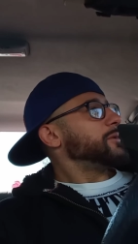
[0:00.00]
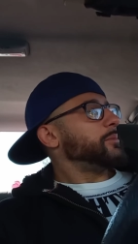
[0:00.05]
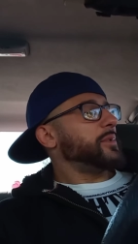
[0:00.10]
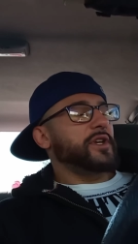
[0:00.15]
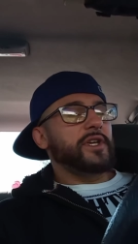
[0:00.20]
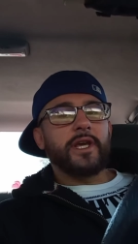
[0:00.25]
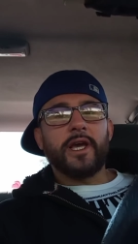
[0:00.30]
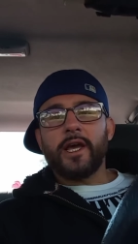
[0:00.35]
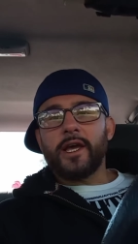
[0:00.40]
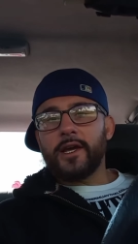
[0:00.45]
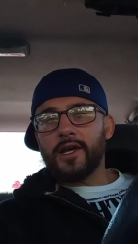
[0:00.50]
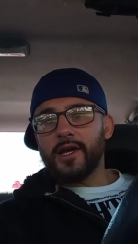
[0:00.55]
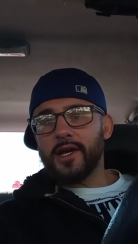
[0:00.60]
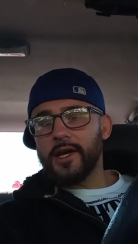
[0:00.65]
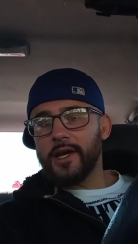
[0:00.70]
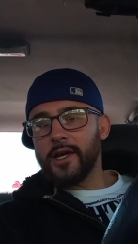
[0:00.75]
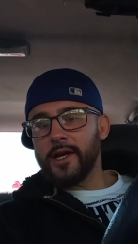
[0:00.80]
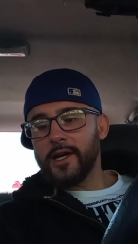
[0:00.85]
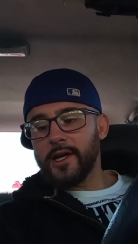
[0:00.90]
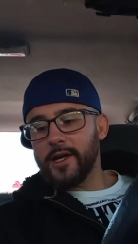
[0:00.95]
But yeah,
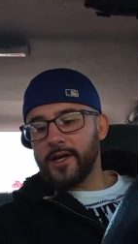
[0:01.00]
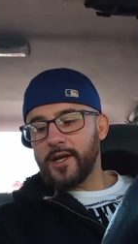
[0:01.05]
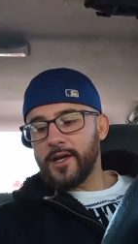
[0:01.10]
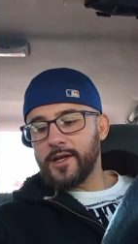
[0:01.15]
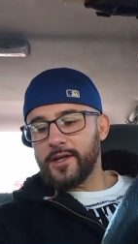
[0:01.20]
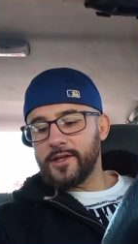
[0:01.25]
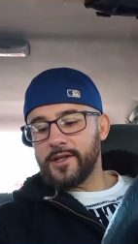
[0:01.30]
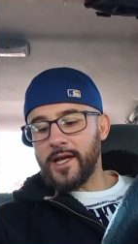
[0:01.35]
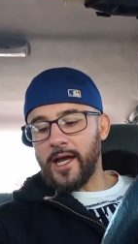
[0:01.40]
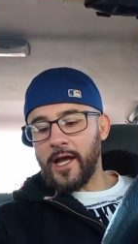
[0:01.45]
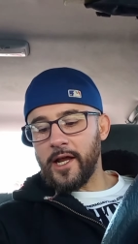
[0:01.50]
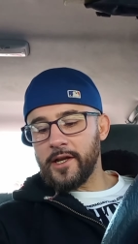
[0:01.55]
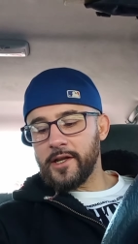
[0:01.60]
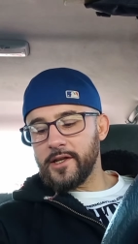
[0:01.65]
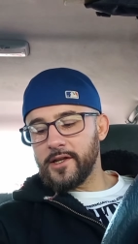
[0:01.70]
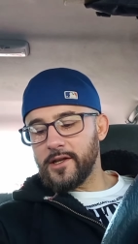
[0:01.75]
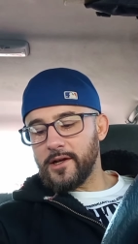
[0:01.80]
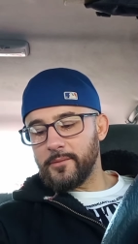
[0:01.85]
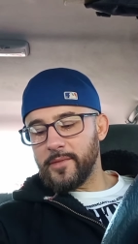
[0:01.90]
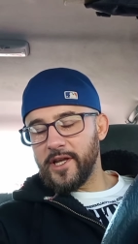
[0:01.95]

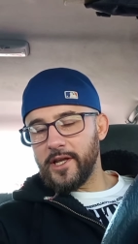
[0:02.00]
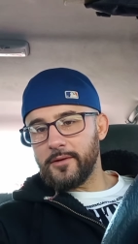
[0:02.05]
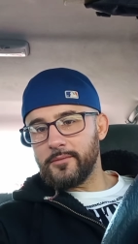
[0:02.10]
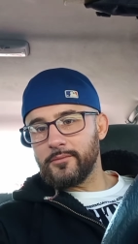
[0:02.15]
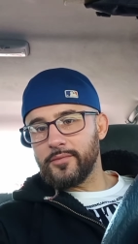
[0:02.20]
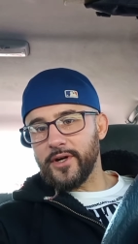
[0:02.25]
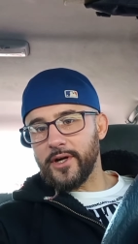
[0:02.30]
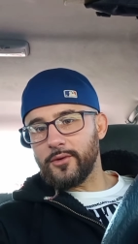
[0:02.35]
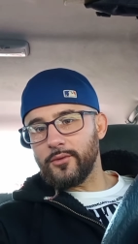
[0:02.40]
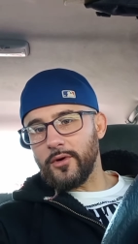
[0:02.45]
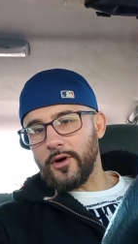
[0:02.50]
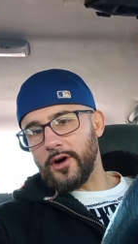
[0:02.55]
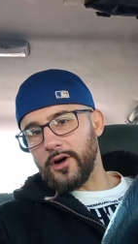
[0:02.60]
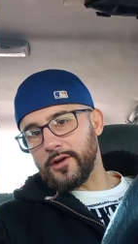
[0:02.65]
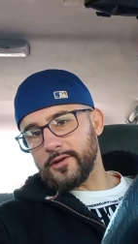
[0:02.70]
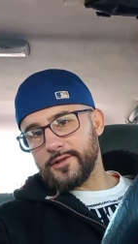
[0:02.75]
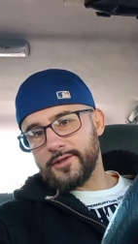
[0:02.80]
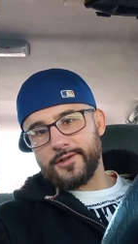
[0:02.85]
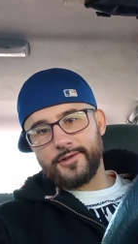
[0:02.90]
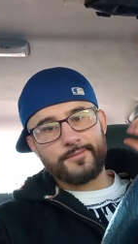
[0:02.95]
yachting. I'm hitting brick
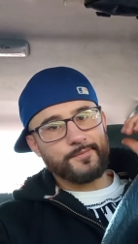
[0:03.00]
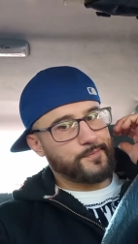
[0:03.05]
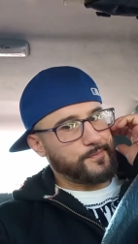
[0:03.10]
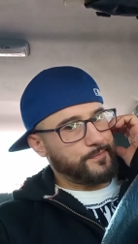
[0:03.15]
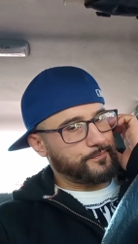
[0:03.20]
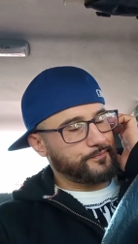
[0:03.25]
walls.